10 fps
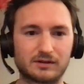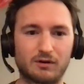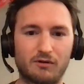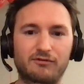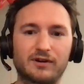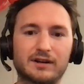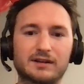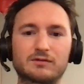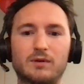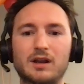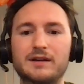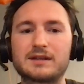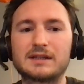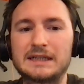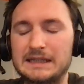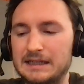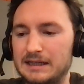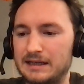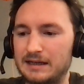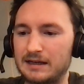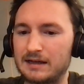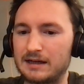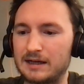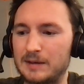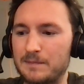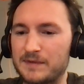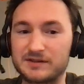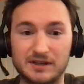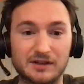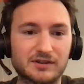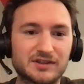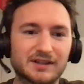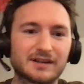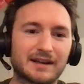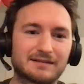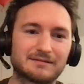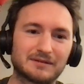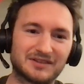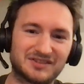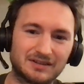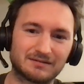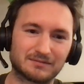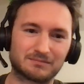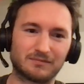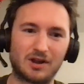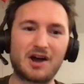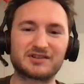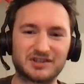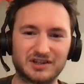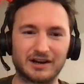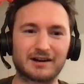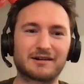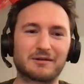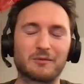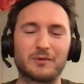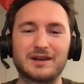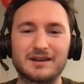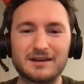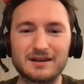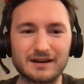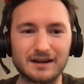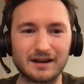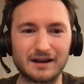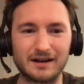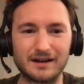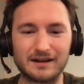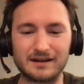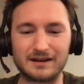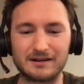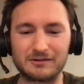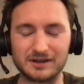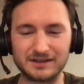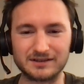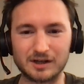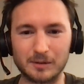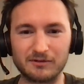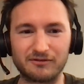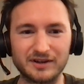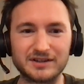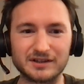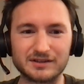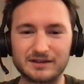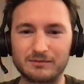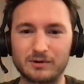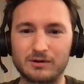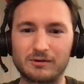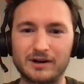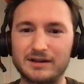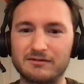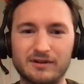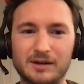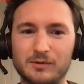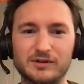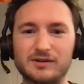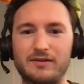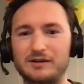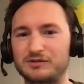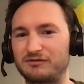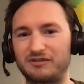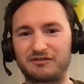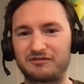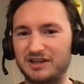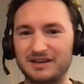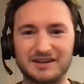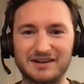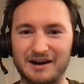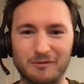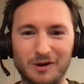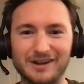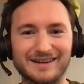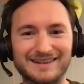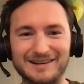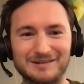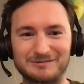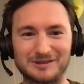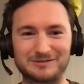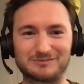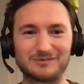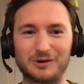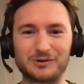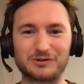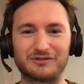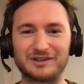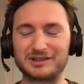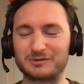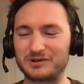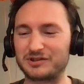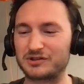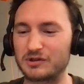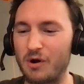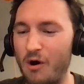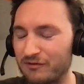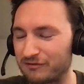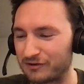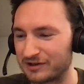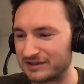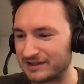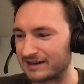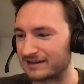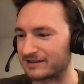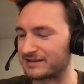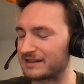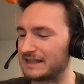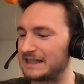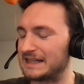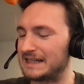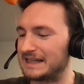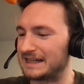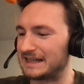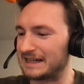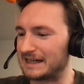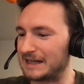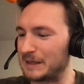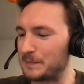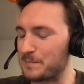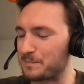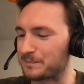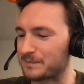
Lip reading: offering this wallet. It's interesting that last year we released a couple of features that were already available in 2015 in their wallet, and all those features were just gone for years. Um,